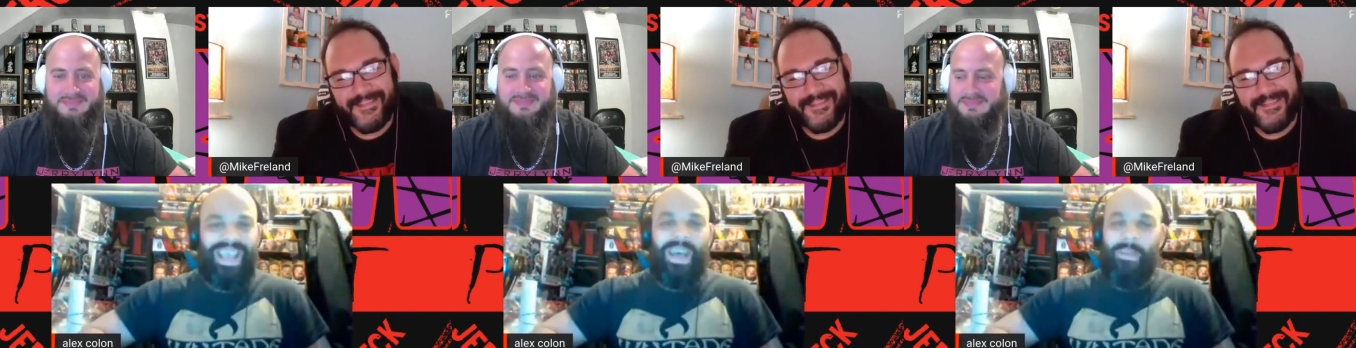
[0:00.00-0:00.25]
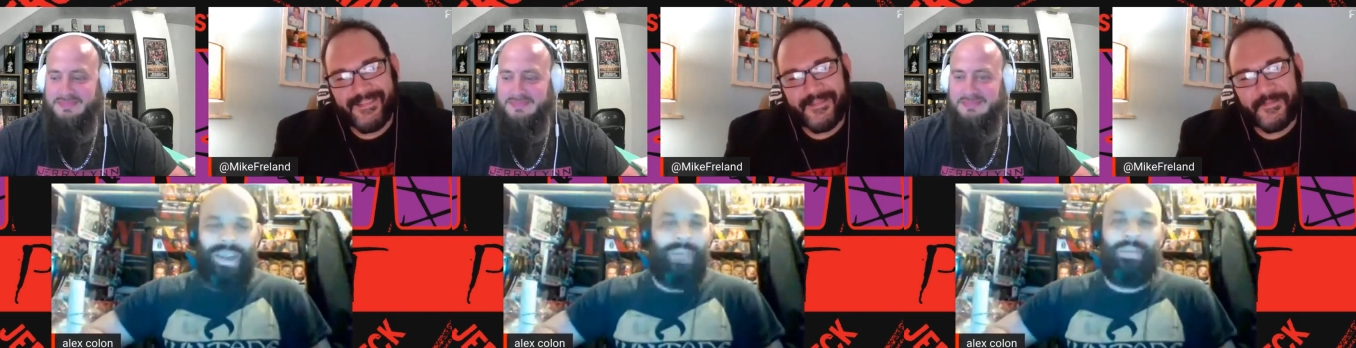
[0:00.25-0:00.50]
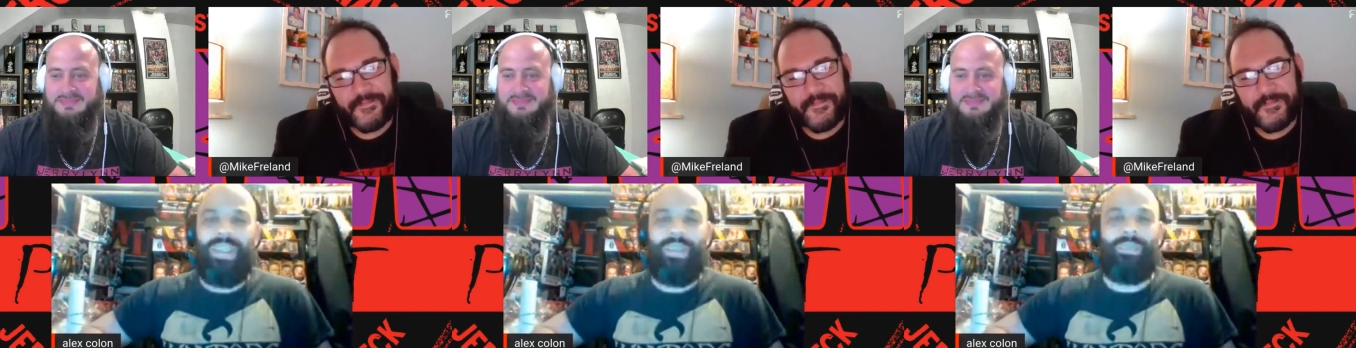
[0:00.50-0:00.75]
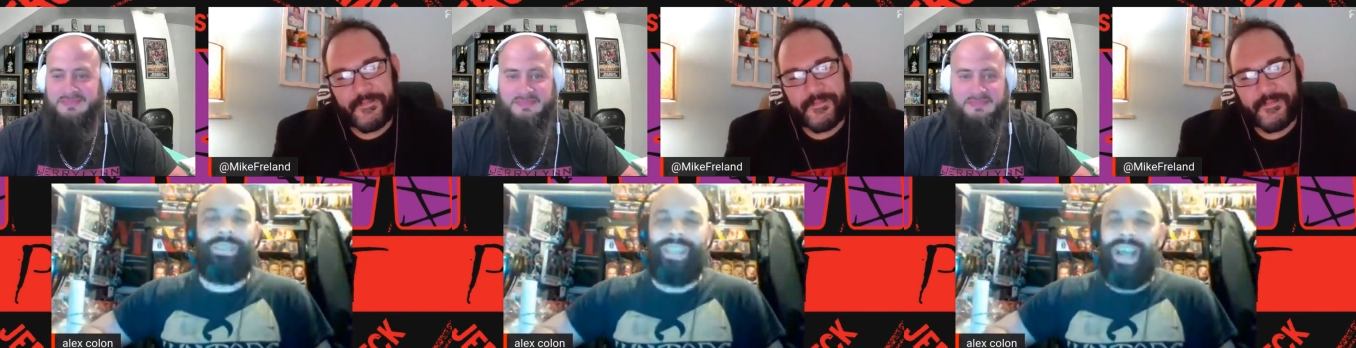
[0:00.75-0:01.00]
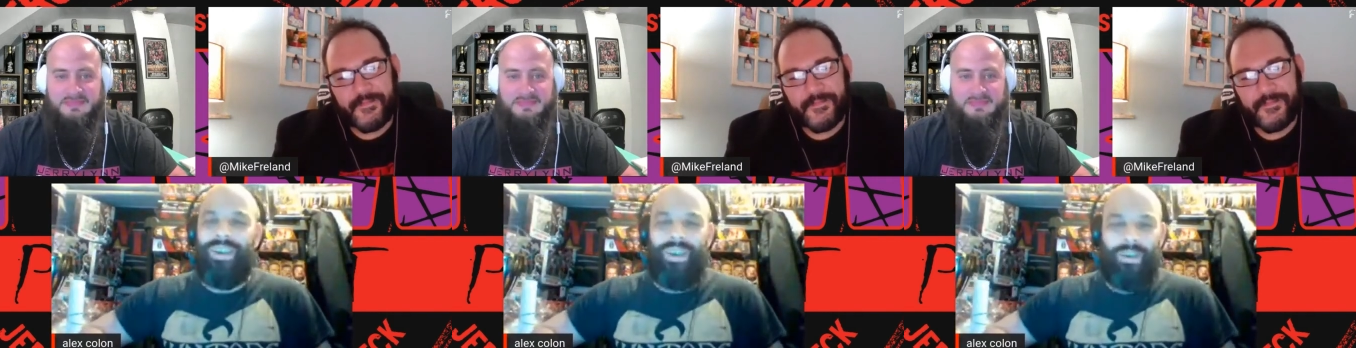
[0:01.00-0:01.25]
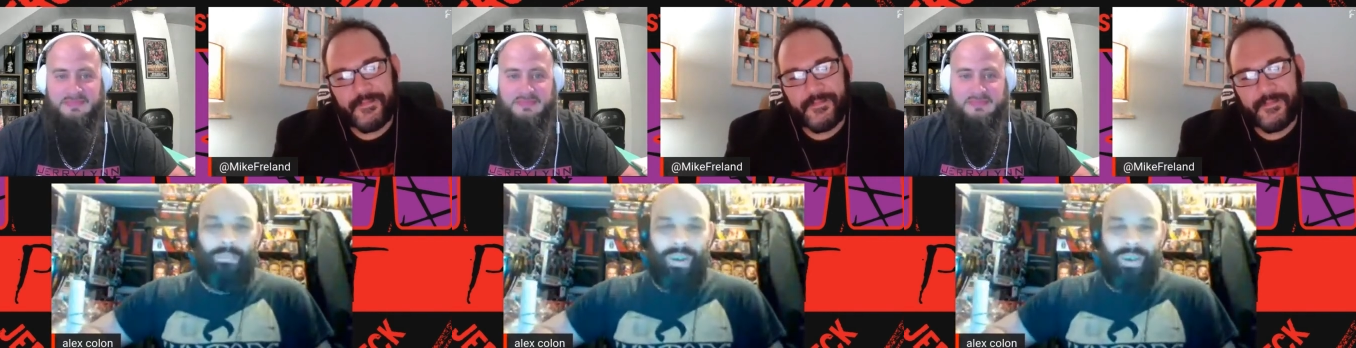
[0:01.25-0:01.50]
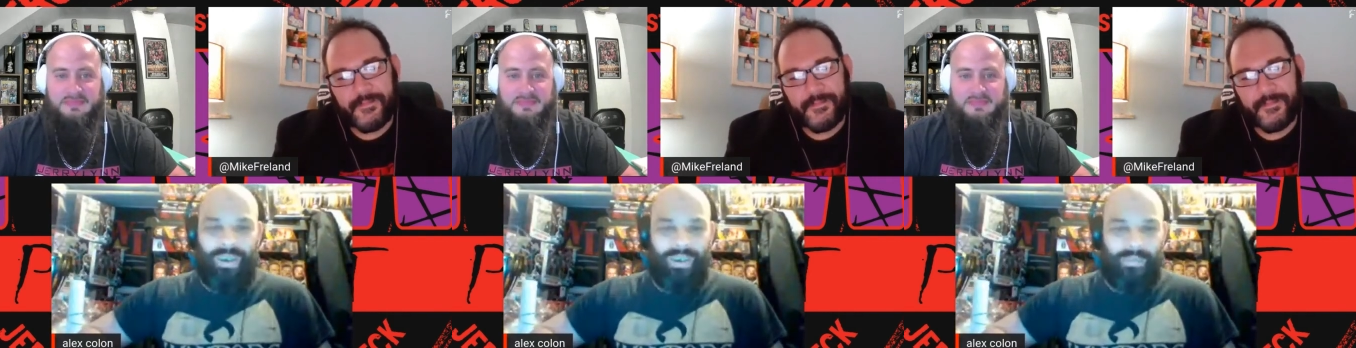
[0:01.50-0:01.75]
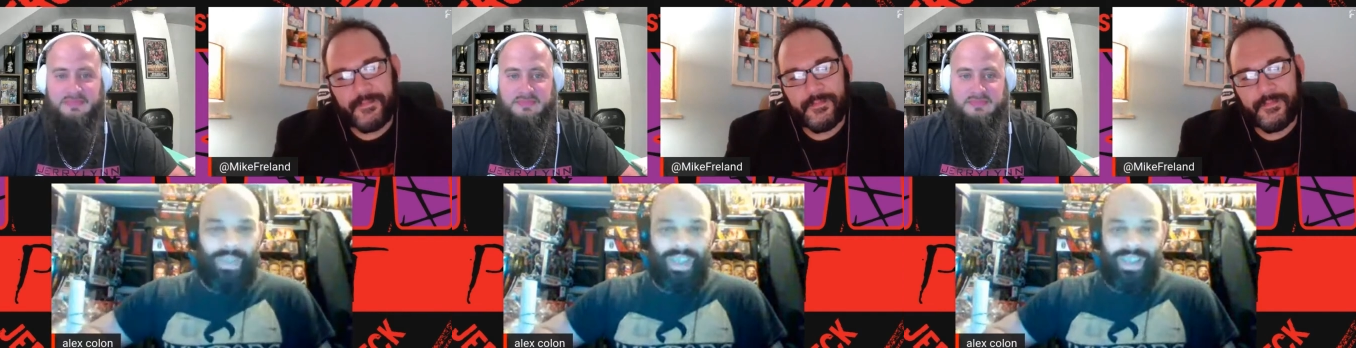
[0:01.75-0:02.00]
Speaker 1: But I'm a huge diehard Bret Hart
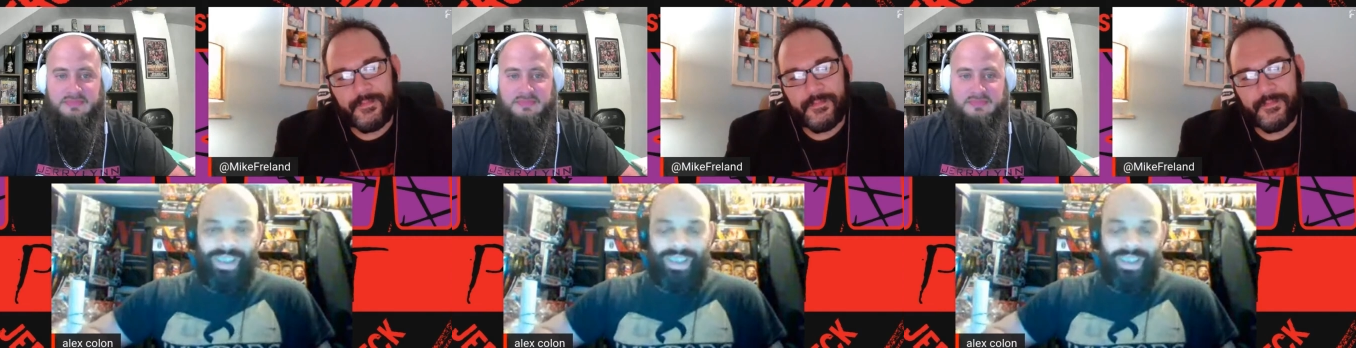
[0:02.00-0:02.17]
fan.